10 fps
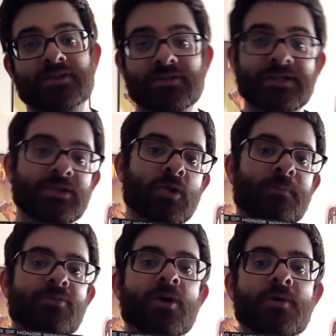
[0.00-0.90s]
So he does a
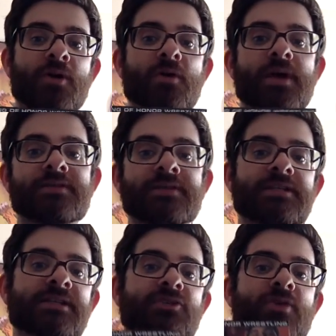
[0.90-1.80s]
quick promo, and then
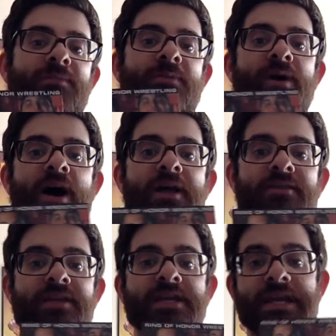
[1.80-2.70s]
he's interrupted by
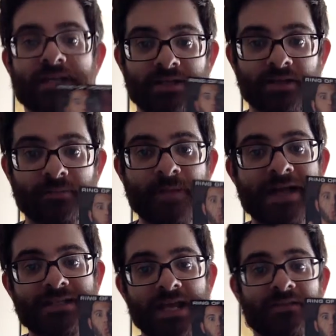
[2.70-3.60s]
the Kingdom,
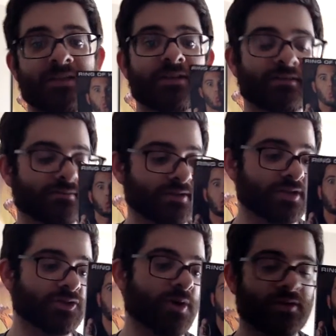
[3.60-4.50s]
Matt Taven, and
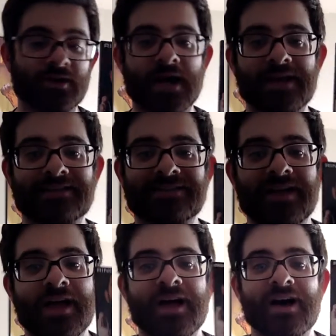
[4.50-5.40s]
the two other guys.
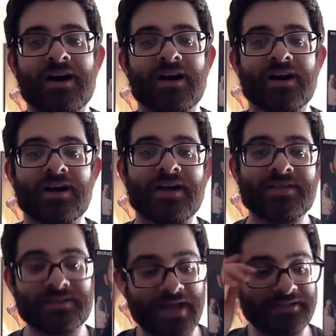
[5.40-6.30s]

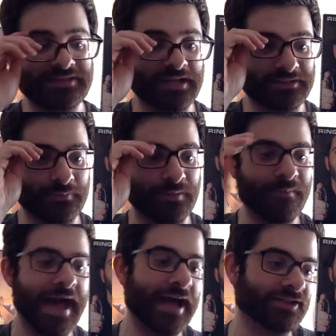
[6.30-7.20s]
And then that sets up a
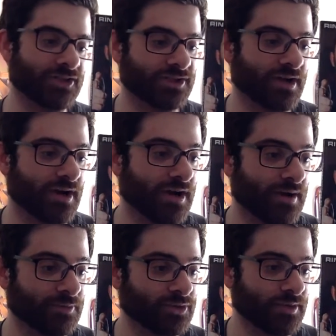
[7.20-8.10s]
match
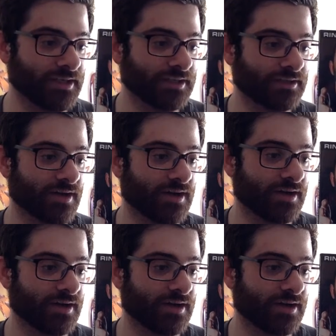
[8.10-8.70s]
between